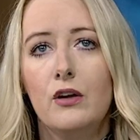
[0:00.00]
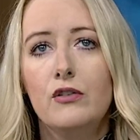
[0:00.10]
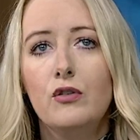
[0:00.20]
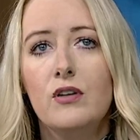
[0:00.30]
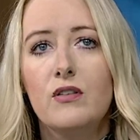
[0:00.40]

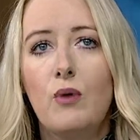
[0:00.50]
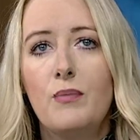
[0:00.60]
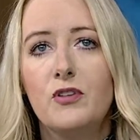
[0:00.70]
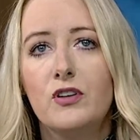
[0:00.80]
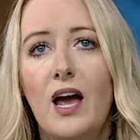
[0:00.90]
Students in
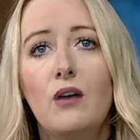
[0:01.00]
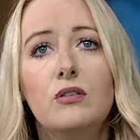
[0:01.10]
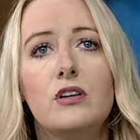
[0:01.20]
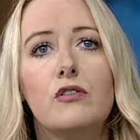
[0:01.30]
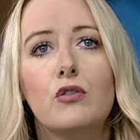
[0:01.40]
Webster
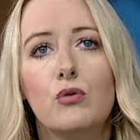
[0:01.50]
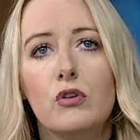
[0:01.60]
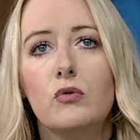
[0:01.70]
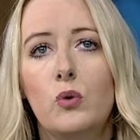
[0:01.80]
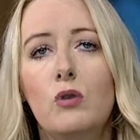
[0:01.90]
County
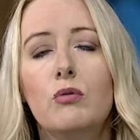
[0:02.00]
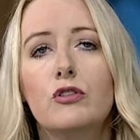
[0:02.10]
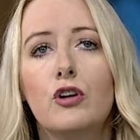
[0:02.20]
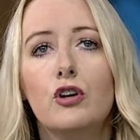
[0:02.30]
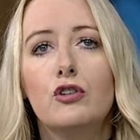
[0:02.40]
schools will
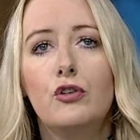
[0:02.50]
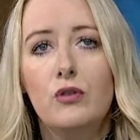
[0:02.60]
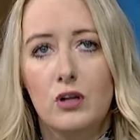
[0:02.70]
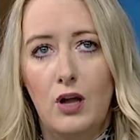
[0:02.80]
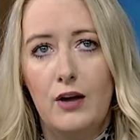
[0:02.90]
return
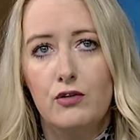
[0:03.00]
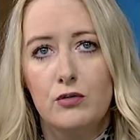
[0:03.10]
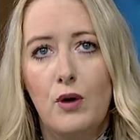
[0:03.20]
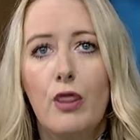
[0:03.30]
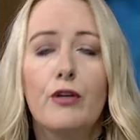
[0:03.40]
to the
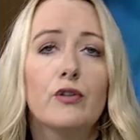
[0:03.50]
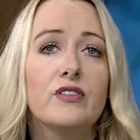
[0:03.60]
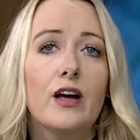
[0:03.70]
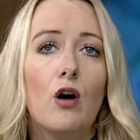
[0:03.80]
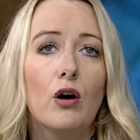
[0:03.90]
classroom on
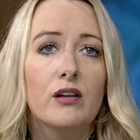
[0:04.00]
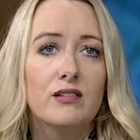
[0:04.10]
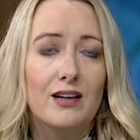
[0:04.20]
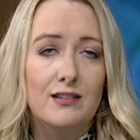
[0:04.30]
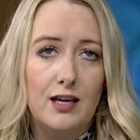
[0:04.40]
Thursday,
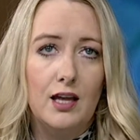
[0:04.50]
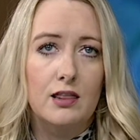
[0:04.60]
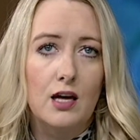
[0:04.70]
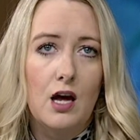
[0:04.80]
August 19th.